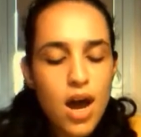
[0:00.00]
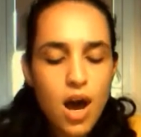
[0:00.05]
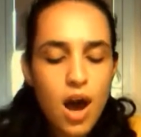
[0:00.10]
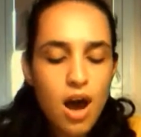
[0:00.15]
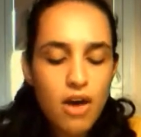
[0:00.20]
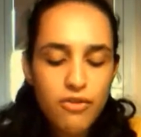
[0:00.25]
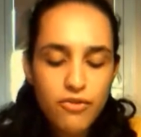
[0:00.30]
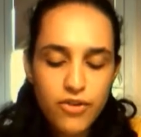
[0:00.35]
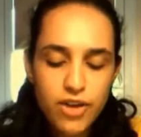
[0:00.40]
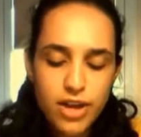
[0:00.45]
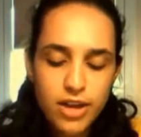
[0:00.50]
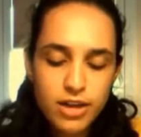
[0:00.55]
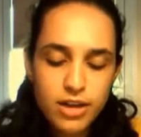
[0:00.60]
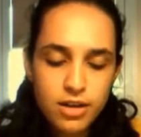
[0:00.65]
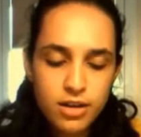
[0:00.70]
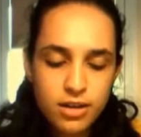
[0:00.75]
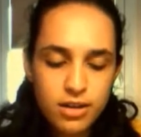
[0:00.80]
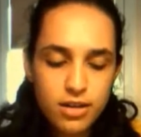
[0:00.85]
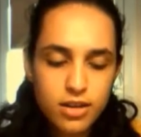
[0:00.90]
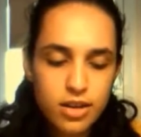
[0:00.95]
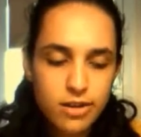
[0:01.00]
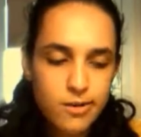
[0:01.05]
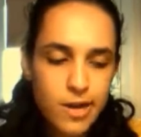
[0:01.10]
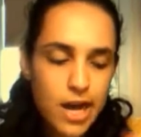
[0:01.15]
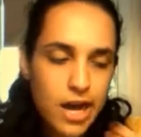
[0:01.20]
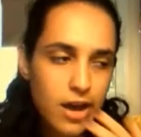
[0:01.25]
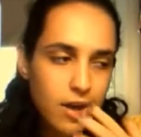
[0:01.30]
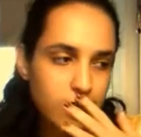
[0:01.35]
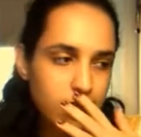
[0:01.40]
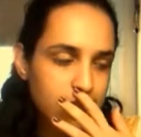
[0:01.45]
Often
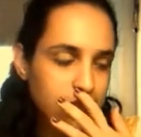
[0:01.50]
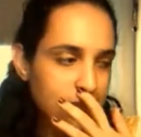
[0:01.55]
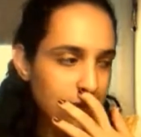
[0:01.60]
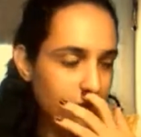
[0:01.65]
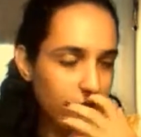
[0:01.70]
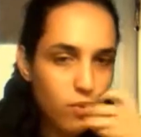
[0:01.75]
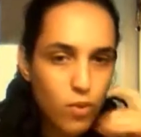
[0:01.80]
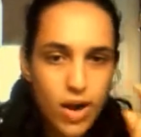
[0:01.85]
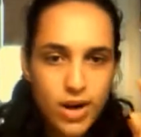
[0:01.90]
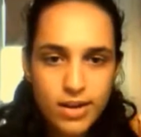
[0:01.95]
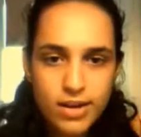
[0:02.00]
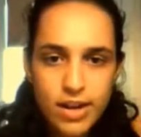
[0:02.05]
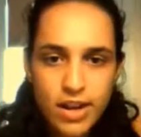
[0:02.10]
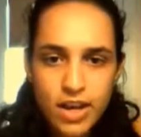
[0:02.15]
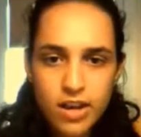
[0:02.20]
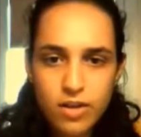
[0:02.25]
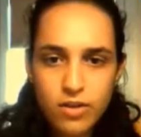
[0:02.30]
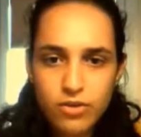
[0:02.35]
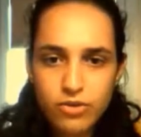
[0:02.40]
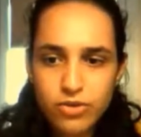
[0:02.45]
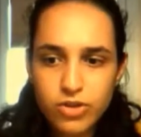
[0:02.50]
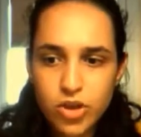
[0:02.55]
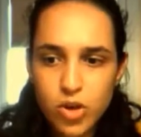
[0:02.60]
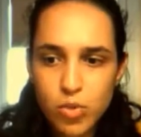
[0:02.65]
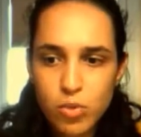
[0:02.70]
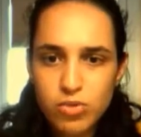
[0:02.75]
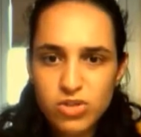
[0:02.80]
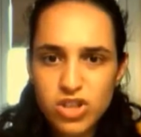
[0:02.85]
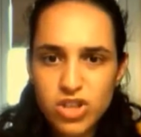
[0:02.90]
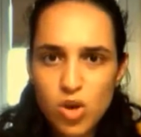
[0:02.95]
I'll just have one day of
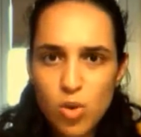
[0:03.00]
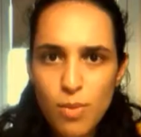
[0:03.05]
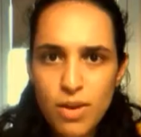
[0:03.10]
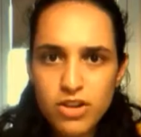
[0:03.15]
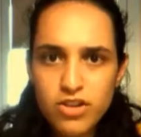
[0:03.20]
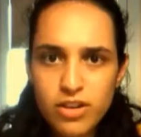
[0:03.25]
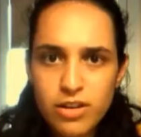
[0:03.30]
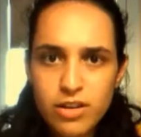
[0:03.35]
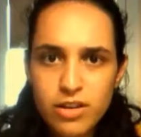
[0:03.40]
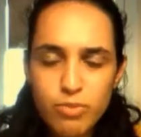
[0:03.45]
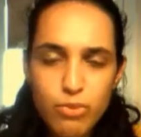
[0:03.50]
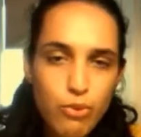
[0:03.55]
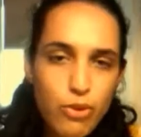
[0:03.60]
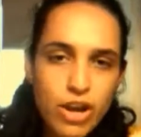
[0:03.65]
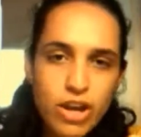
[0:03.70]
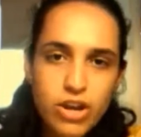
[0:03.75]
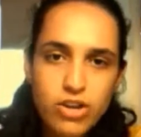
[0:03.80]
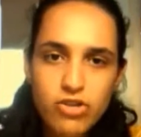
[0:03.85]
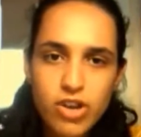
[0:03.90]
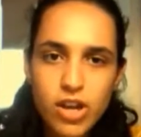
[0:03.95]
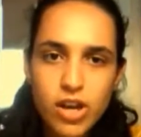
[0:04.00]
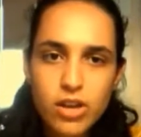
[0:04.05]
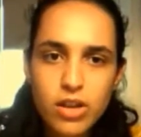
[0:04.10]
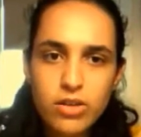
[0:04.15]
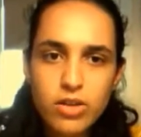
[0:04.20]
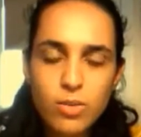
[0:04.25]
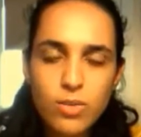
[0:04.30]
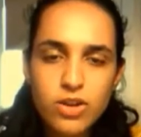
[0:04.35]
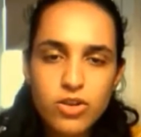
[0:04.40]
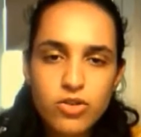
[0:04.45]
so much inspiration and
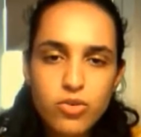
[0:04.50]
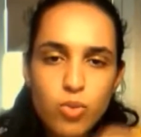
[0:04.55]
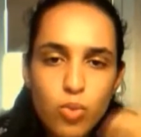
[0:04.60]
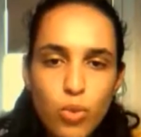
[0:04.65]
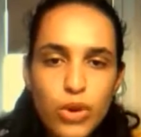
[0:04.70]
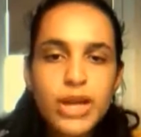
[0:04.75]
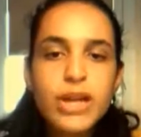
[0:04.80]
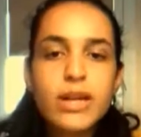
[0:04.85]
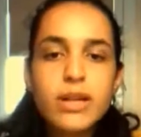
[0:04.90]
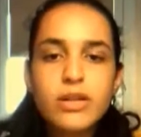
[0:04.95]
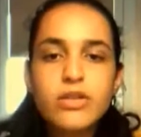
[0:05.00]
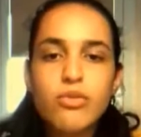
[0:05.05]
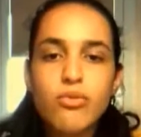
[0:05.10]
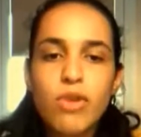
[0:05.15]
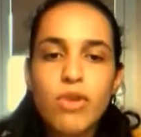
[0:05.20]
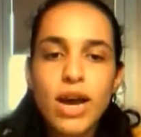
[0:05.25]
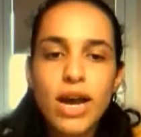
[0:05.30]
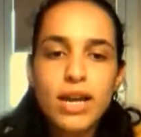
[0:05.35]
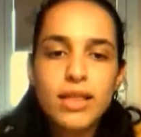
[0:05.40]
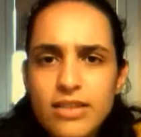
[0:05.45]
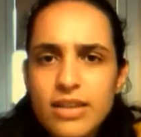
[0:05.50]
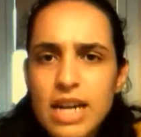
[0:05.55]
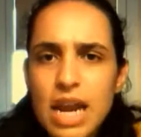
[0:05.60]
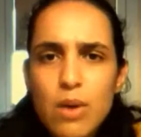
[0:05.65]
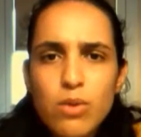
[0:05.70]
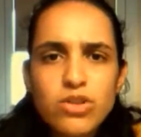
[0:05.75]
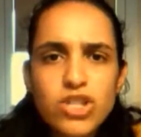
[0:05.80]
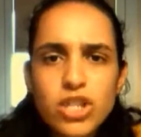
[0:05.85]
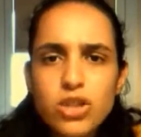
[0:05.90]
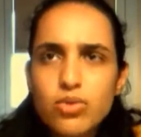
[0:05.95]
so much will to write that
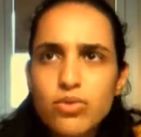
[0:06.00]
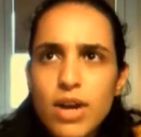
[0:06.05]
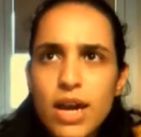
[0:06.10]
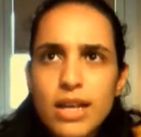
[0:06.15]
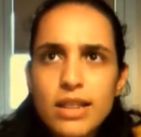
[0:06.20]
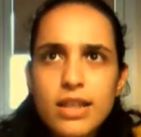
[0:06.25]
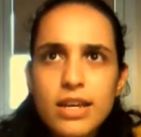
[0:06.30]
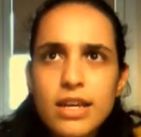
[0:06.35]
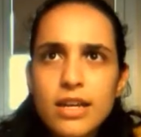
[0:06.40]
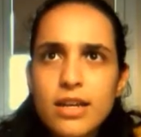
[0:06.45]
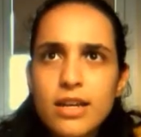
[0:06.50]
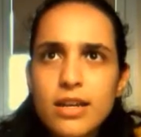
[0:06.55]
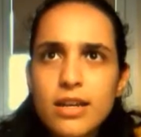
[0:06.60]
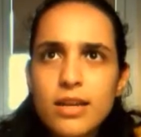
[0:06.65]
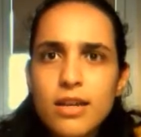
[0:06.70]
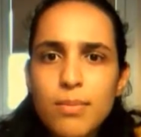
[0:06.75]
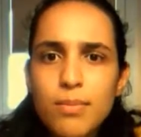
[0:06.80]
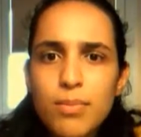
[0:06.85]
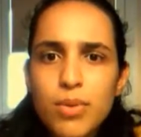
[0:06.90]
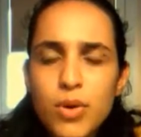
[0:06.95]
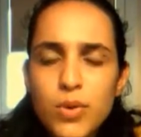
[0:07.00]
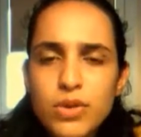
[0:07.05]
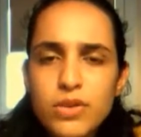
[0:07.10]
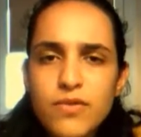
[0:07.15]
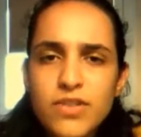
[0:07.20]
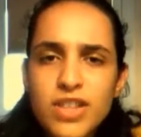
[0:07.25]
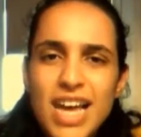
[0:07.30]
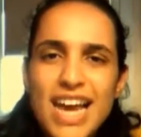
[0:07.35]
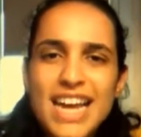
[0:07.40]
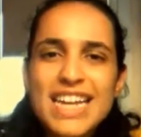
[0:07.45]
I will just write the posts
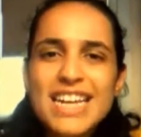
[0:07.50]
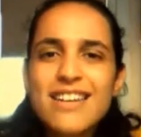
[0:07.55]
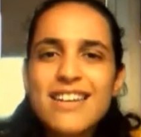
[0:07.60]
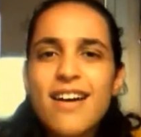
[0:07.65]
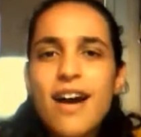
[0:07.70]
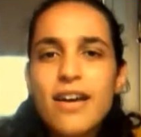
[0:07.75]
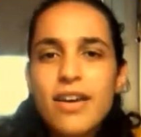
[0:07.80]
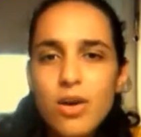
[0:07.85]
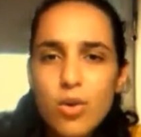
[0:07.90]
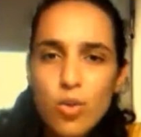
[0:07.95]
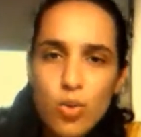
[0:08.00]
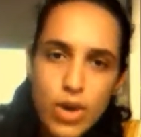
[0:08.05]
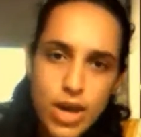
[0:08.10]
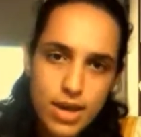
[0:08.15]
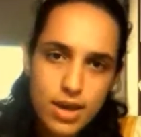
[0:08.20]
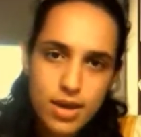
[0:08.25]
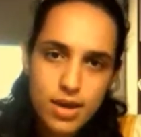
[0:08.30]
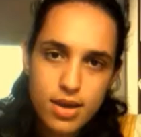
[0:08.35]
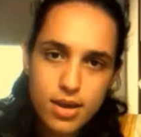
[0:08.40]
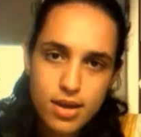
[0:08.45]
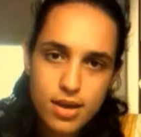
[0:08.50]
for the entire week,